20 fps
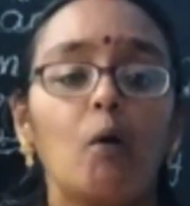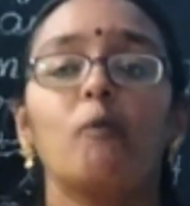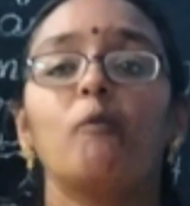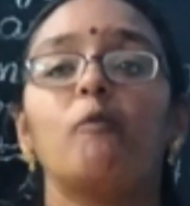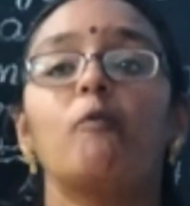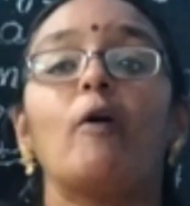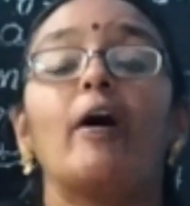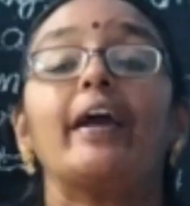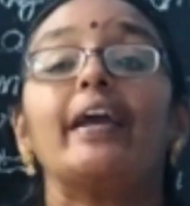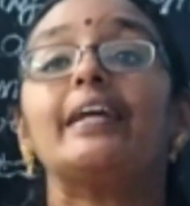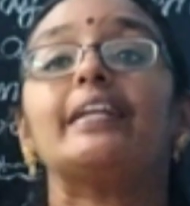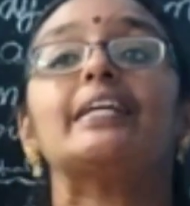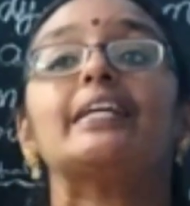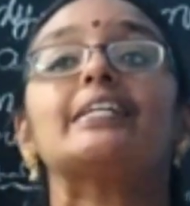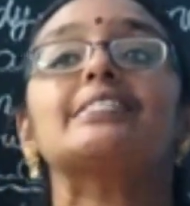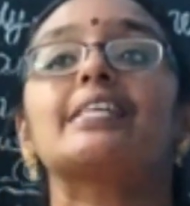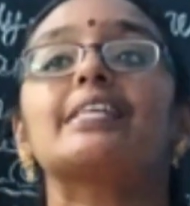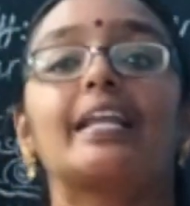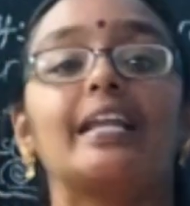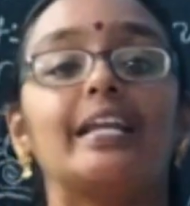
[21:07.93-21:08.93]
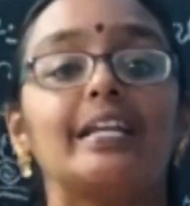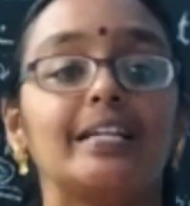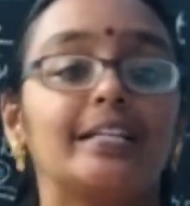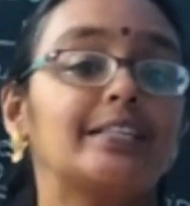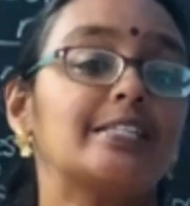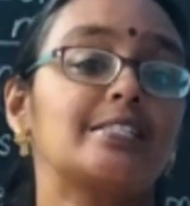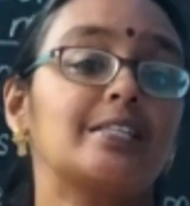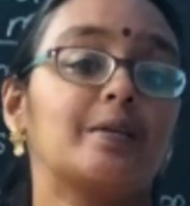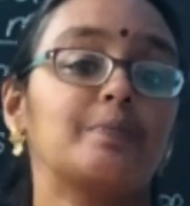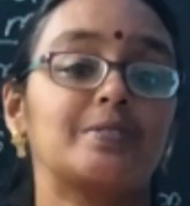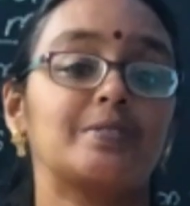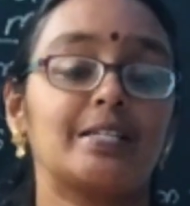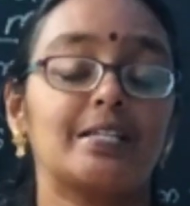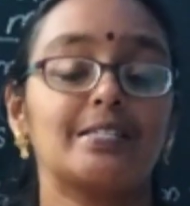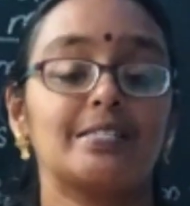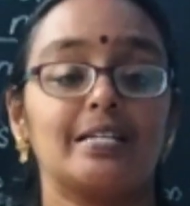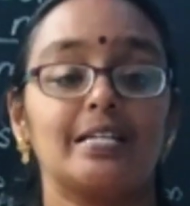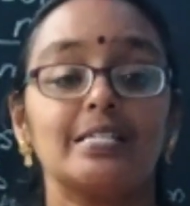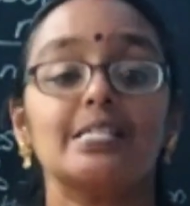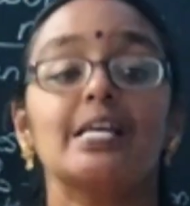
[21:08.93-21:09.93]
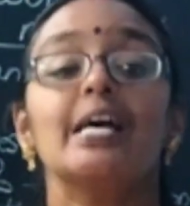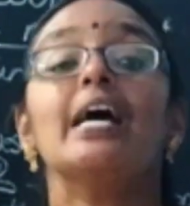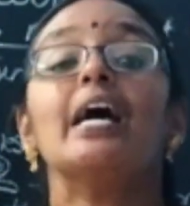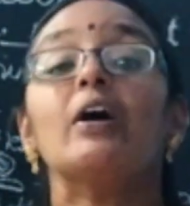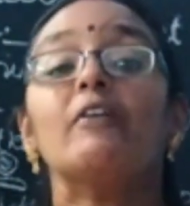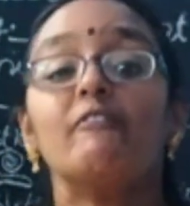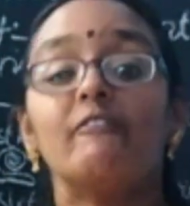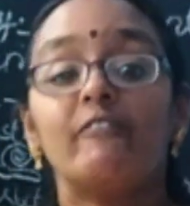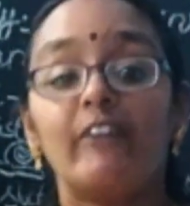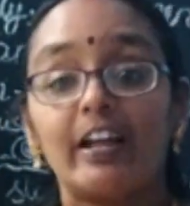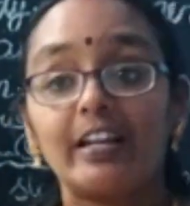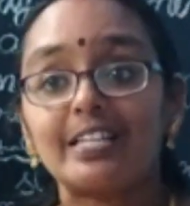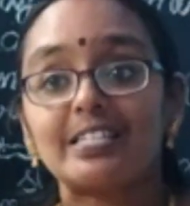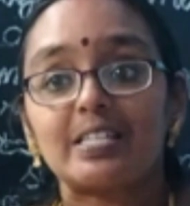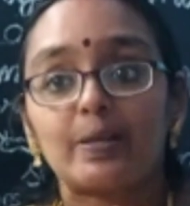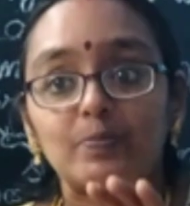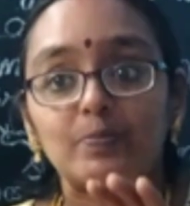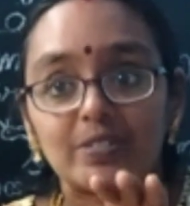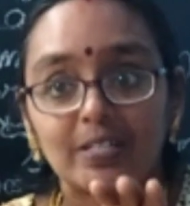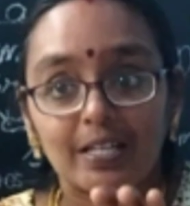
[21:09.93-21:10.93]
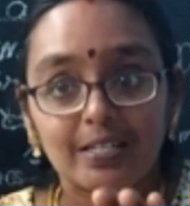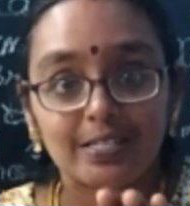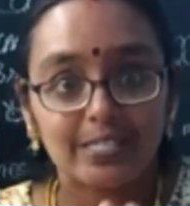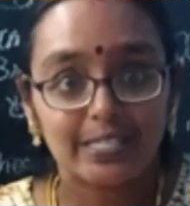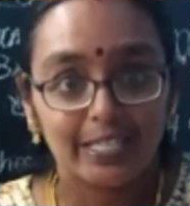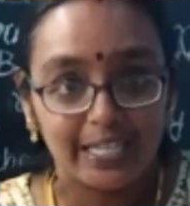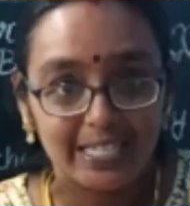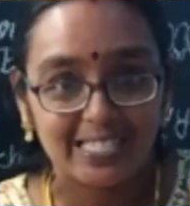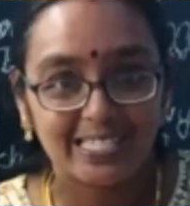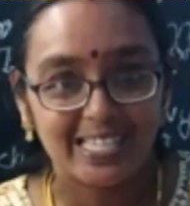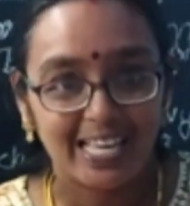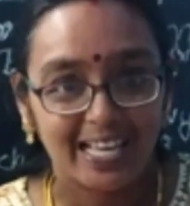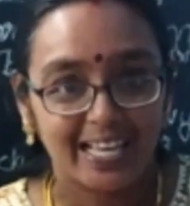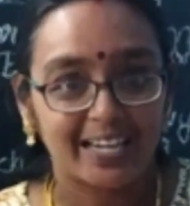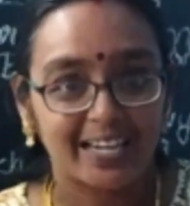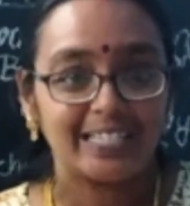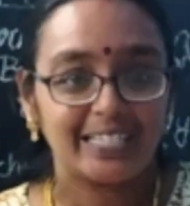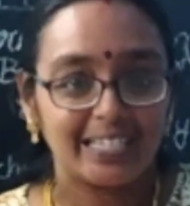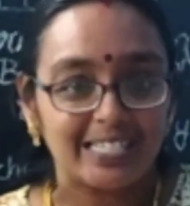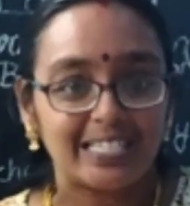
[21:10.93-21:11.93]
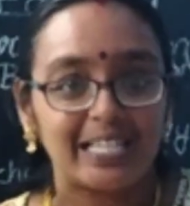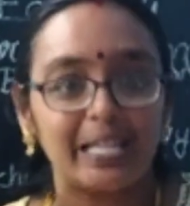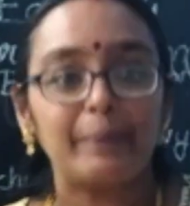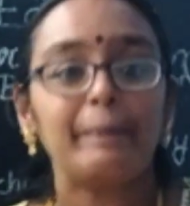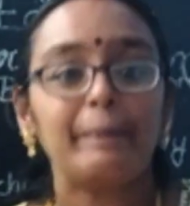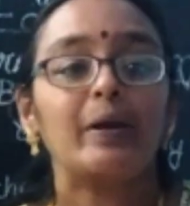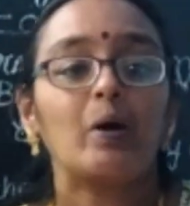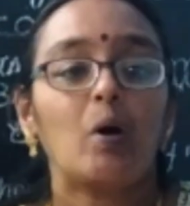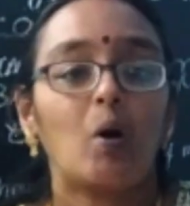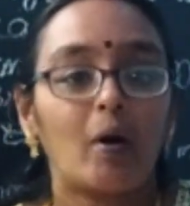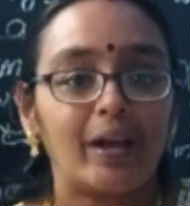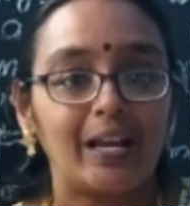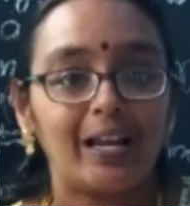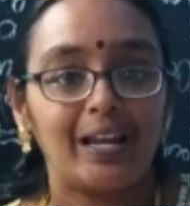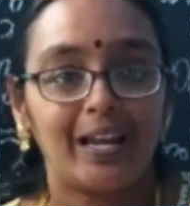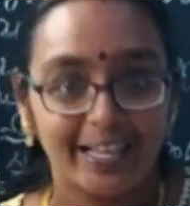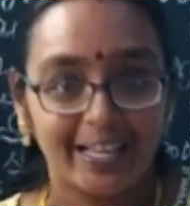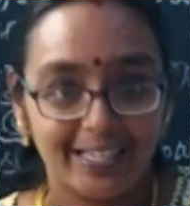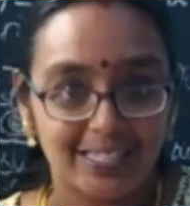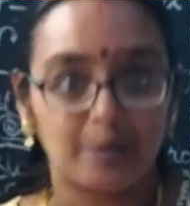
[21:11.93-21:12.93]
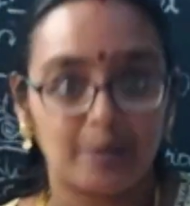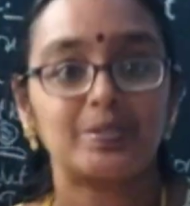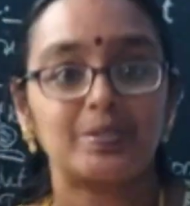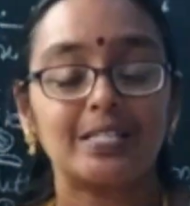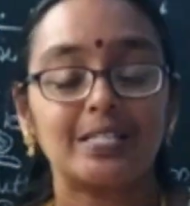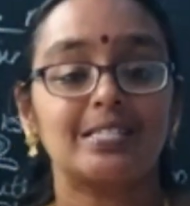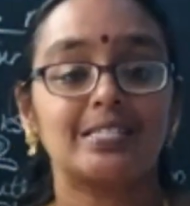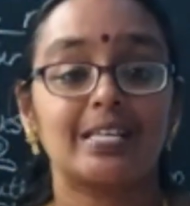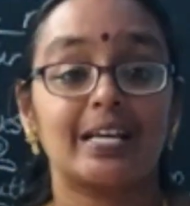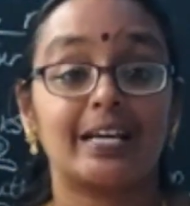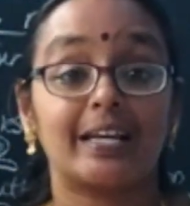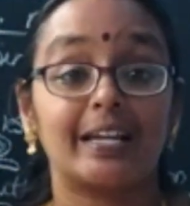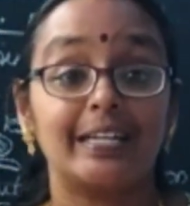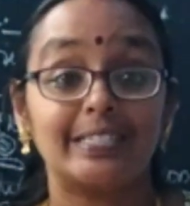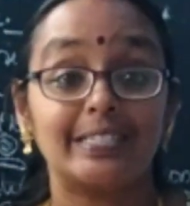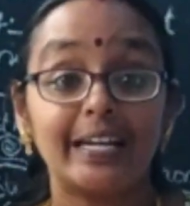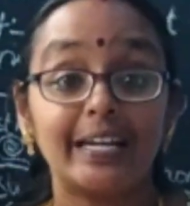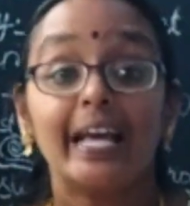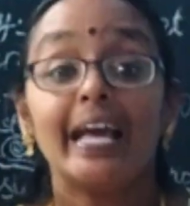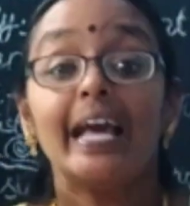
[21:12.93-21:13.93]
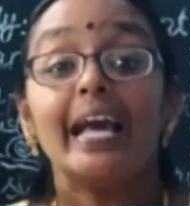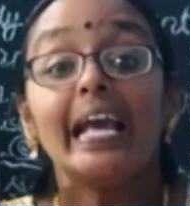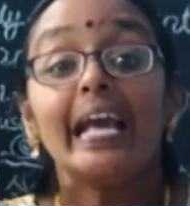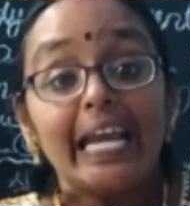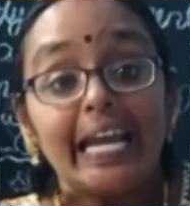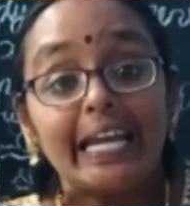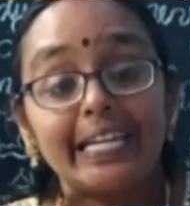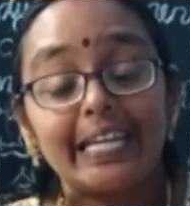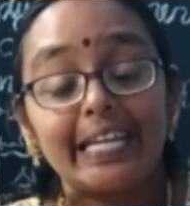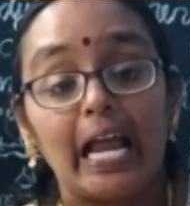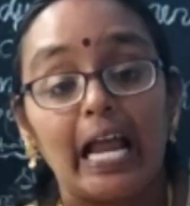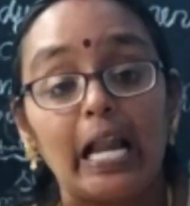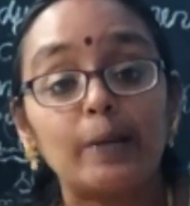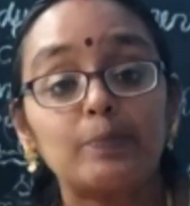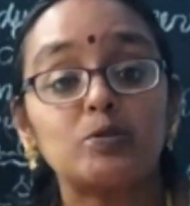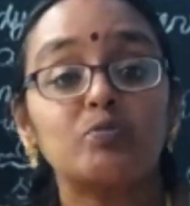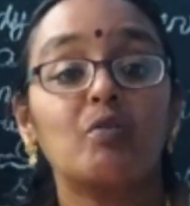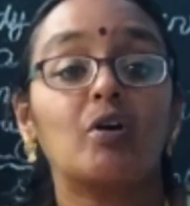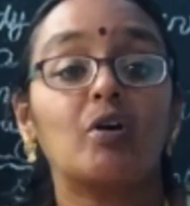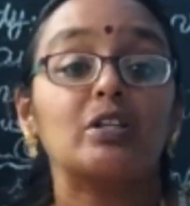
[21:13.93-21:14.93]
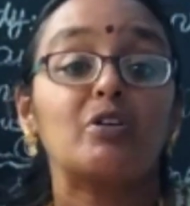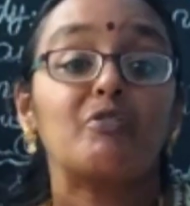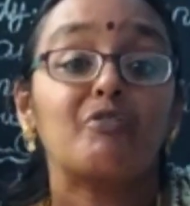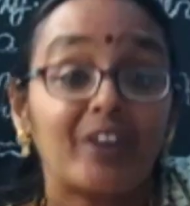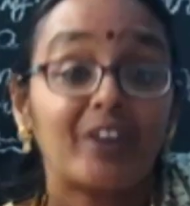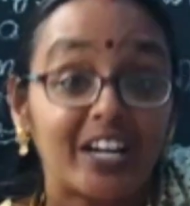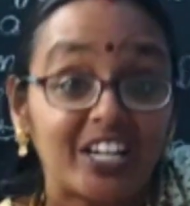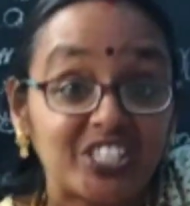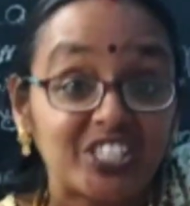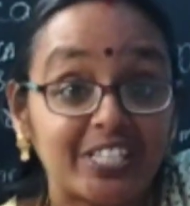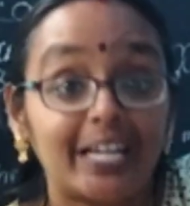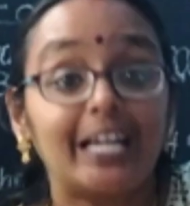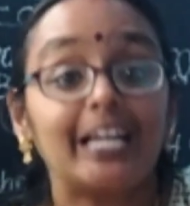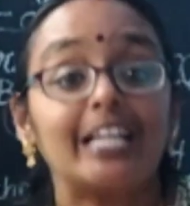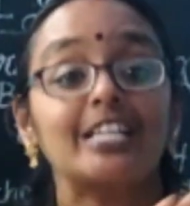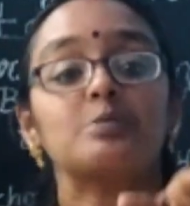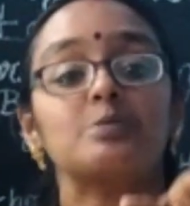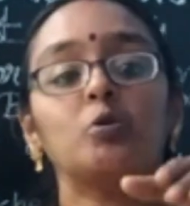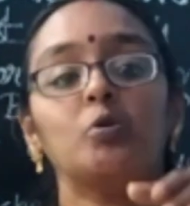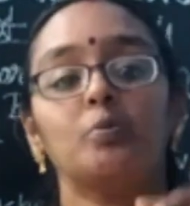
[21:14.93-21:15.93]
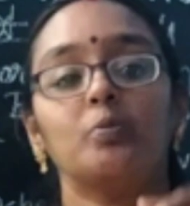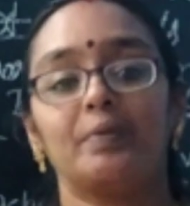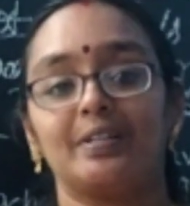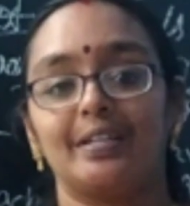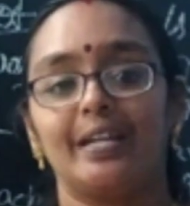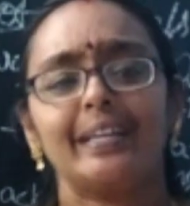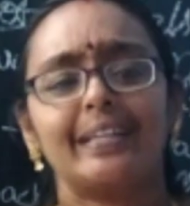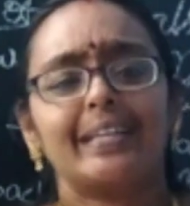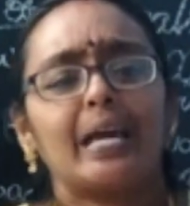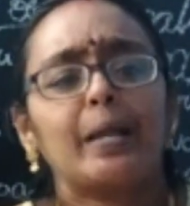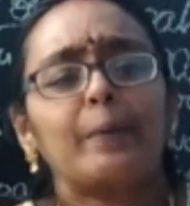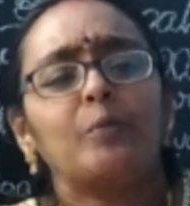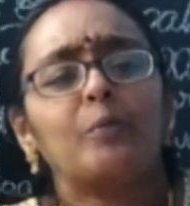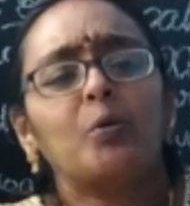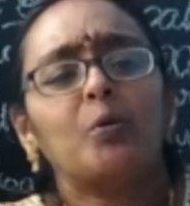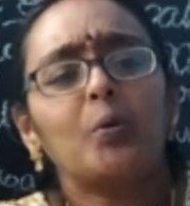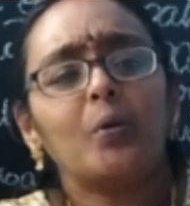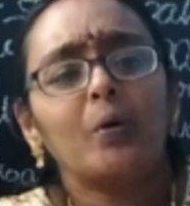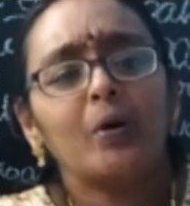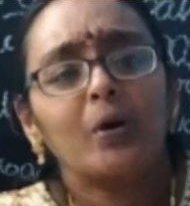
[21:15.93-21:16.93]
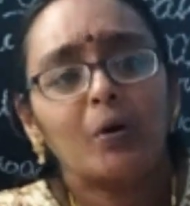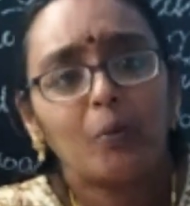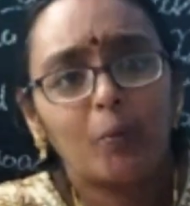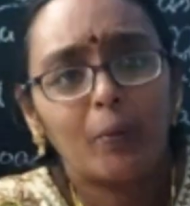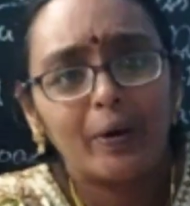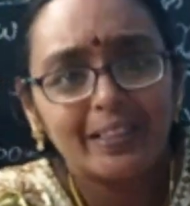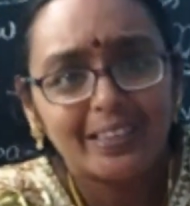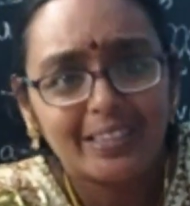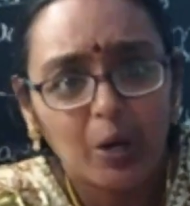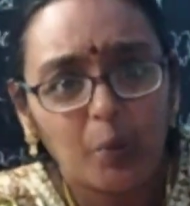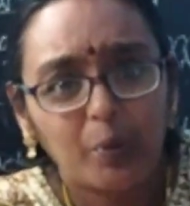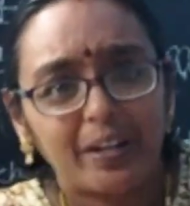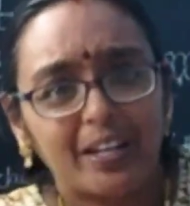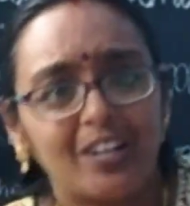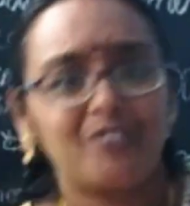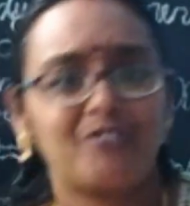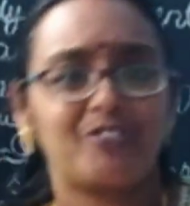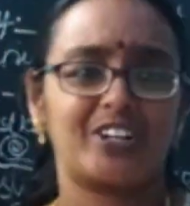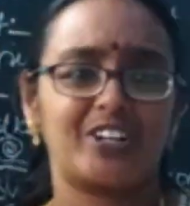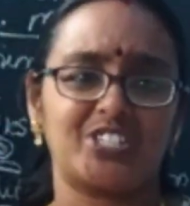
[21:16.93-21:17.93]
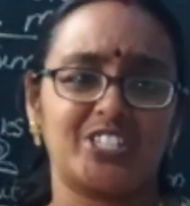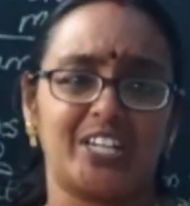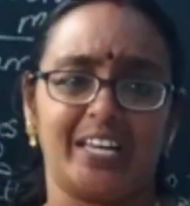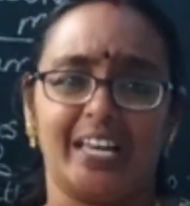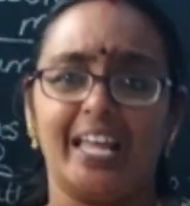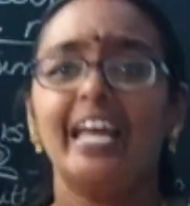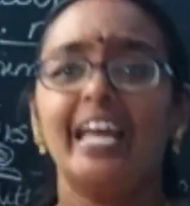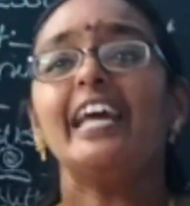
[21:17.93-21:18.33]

Why it is secreting the substance is, when the substance is secreted, slimy oil like substance is secreted, it helps for the frictionless movement. It can move without any friction.